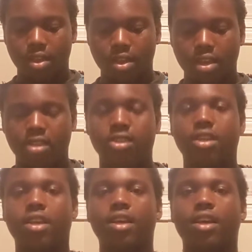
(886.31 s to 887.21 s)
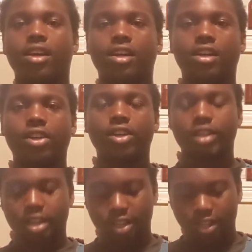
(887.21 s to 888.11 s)
Yeah, it said
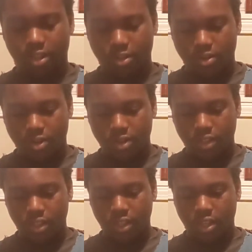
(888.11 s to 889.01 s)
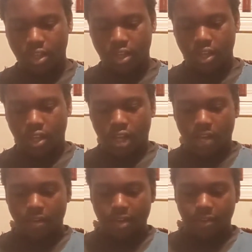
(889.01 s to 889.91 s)
that noise
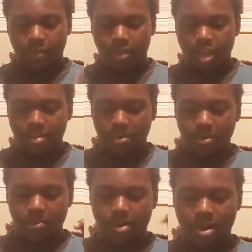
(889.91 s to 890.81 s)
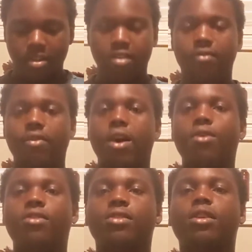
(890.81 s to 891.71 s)
of a flame or a fire that
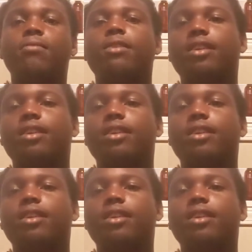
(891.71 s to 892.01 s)
devoured the stubble.